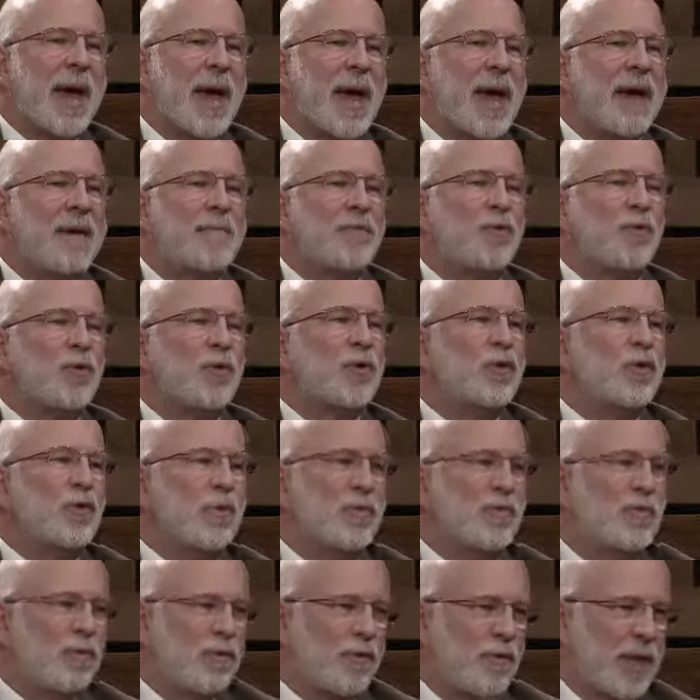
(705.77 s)
have
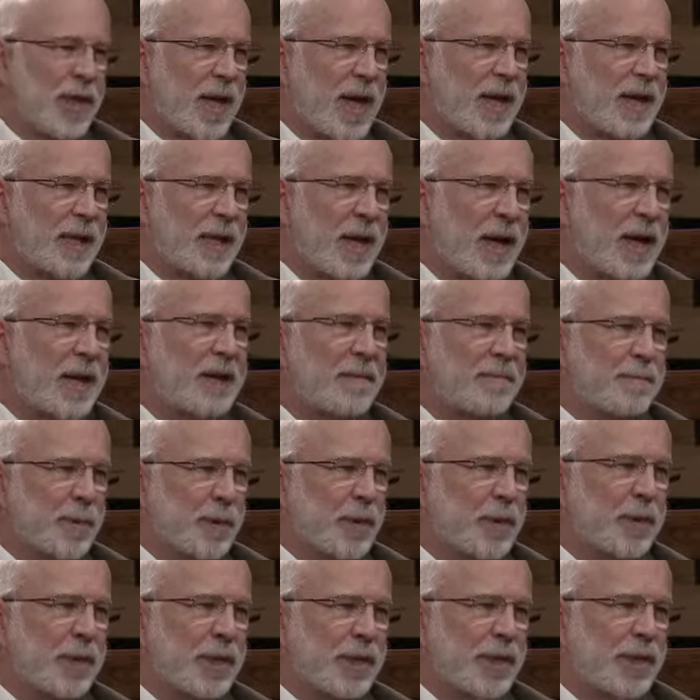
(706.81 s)
room for that kind of
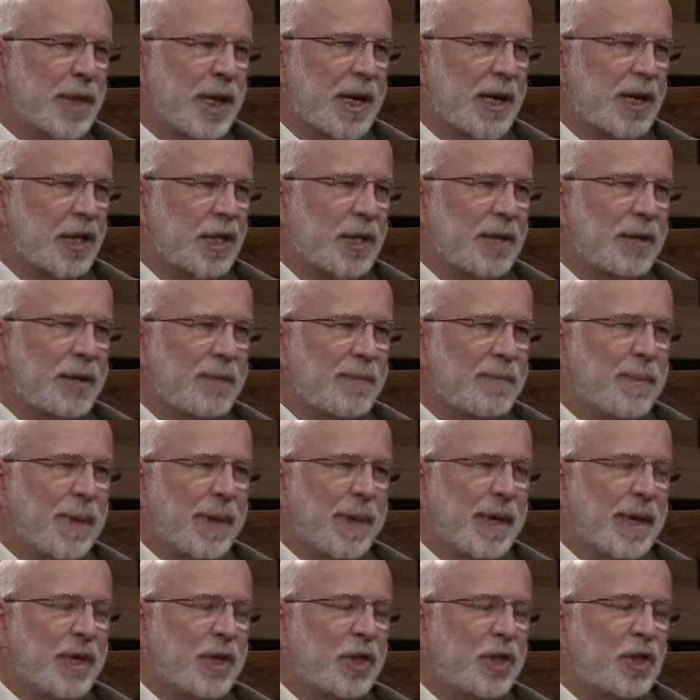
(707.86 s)
pluralization?
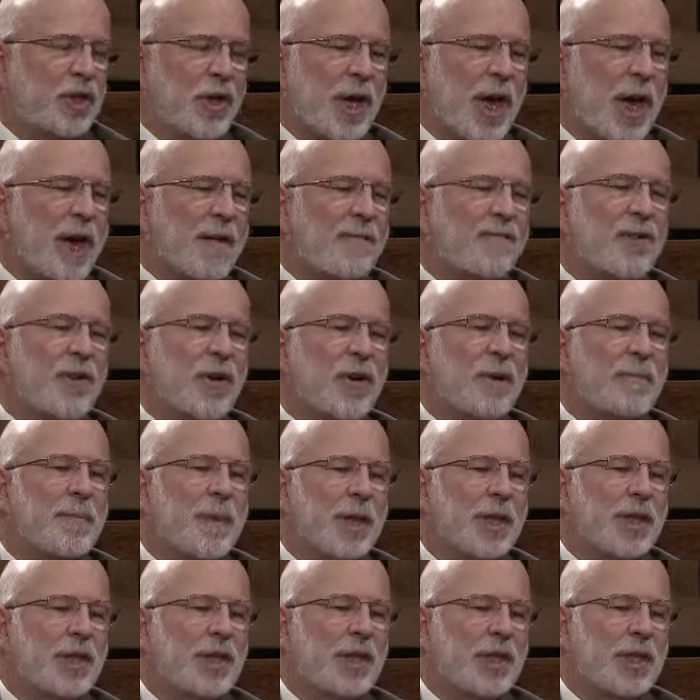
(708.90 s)
Because you can't very
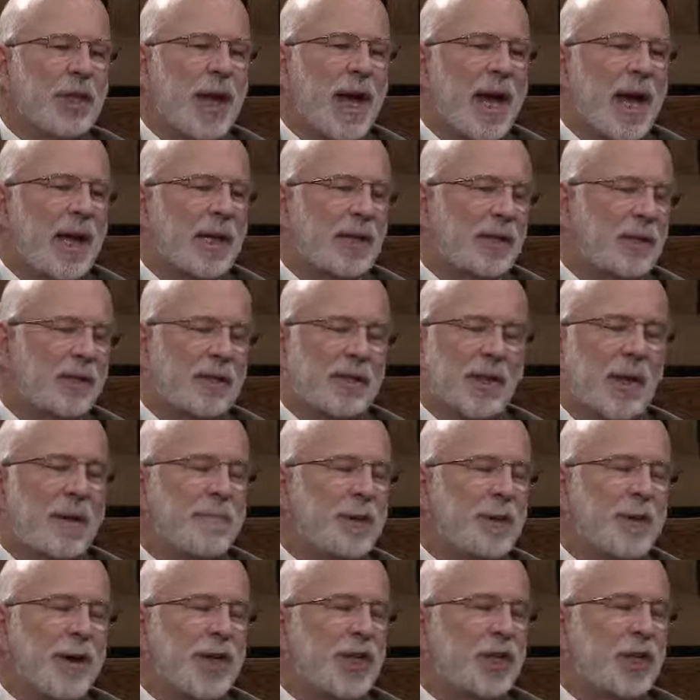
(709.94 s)
much ask.
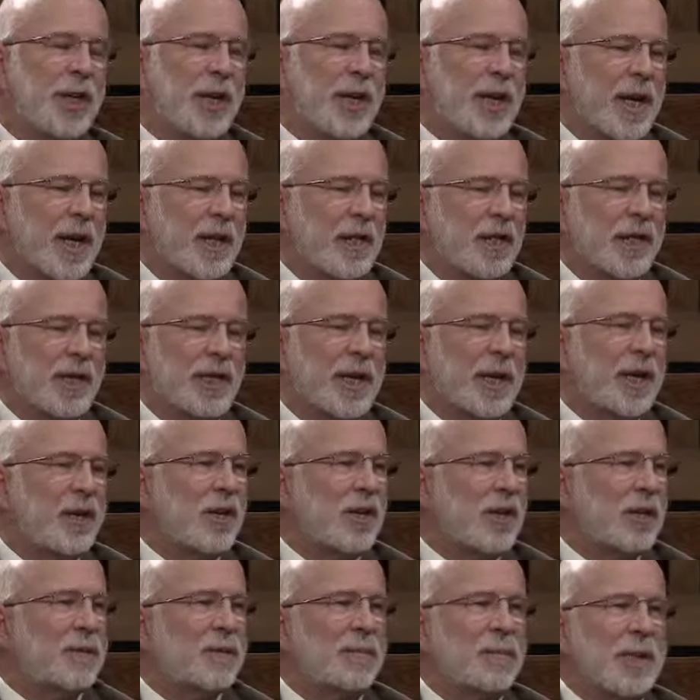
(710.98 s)
Salman Rushdie and others say,
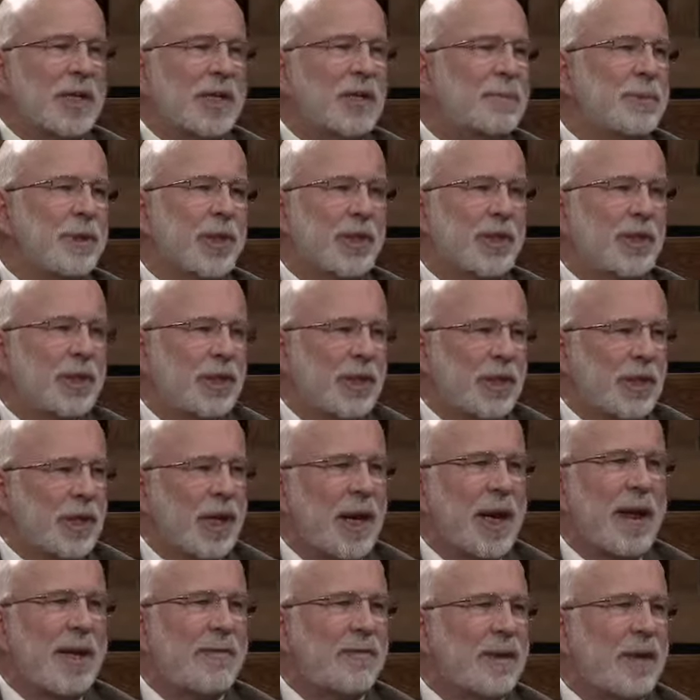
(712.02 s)
look, Muslims are just
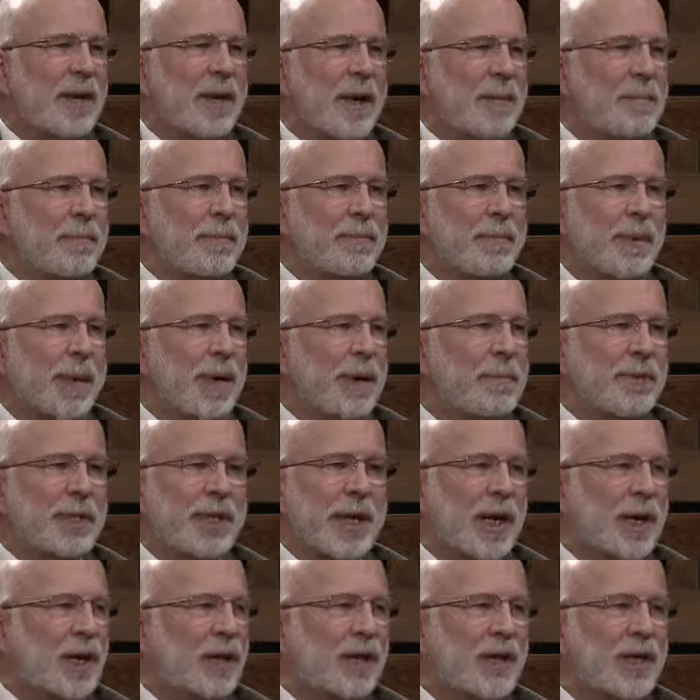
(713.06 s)
going to have to come and become
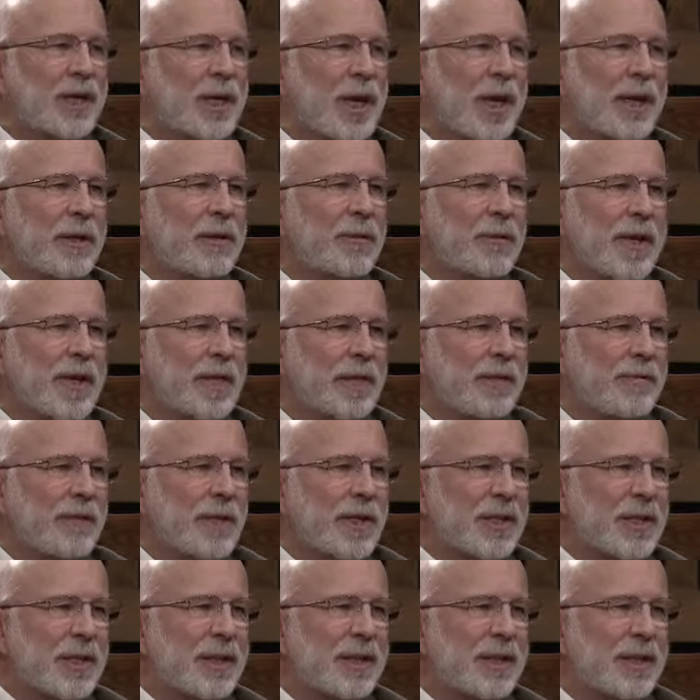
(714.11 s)
secularists like the rest of
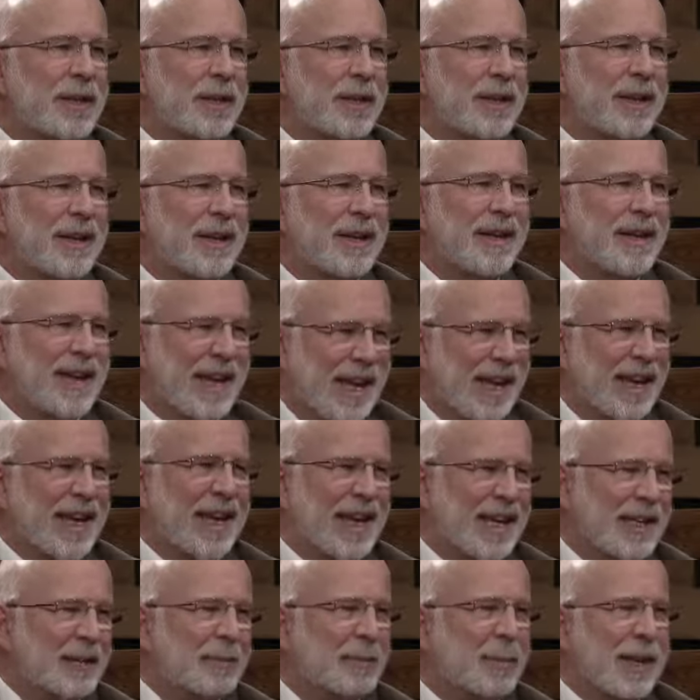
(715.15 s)
us, like
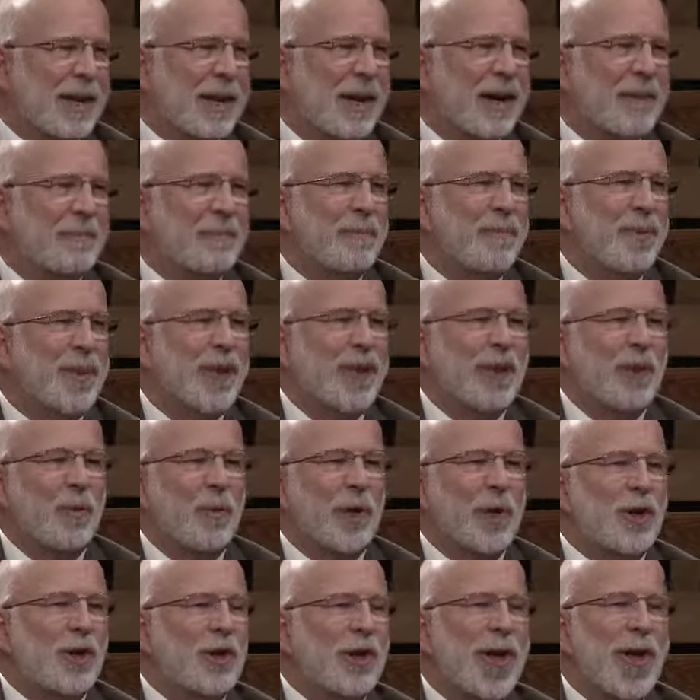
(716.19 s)
he has become.
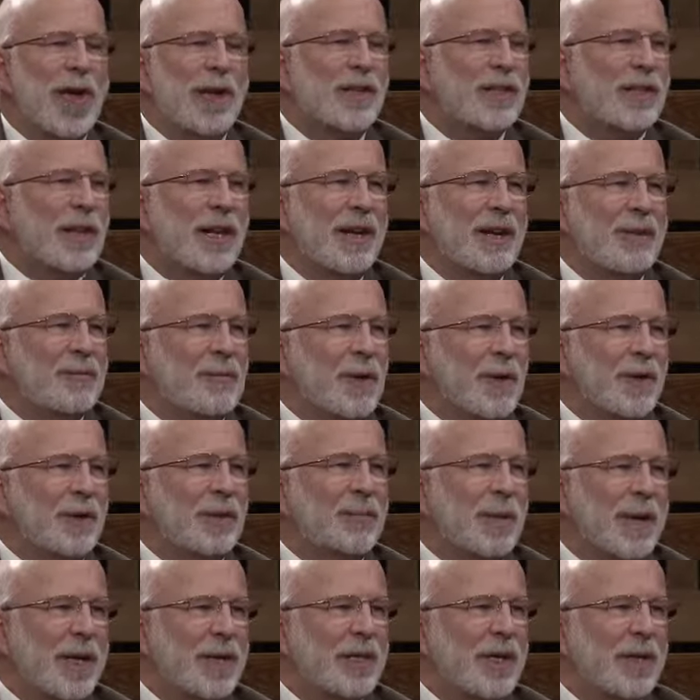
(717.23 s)
Well, you can't say to
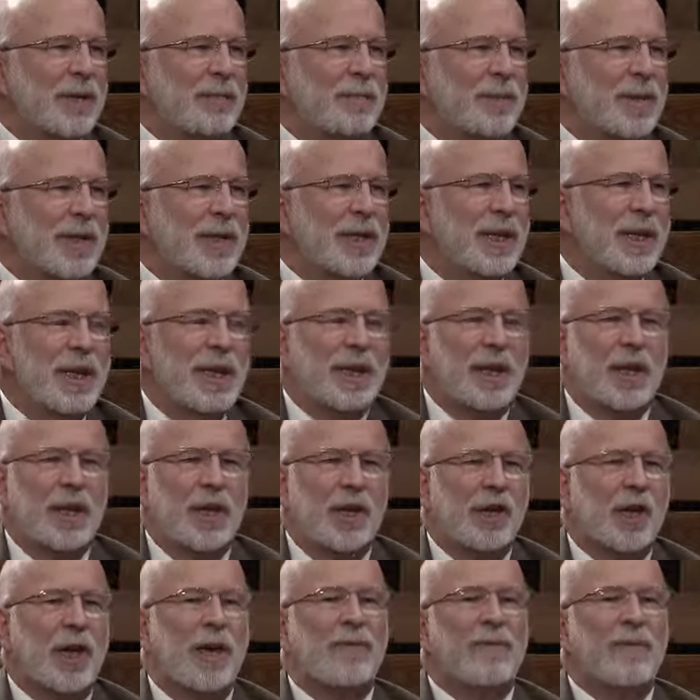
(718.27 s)
most Muslims,
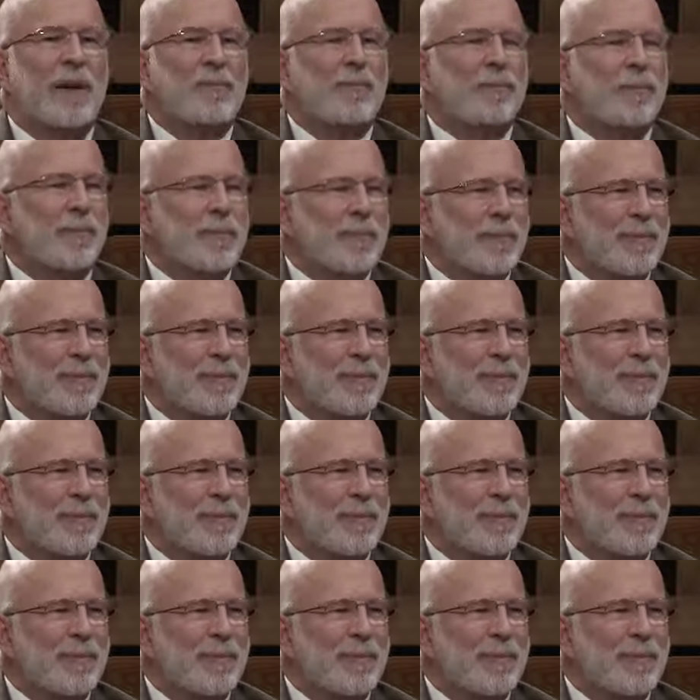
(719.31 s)
look, their faith up.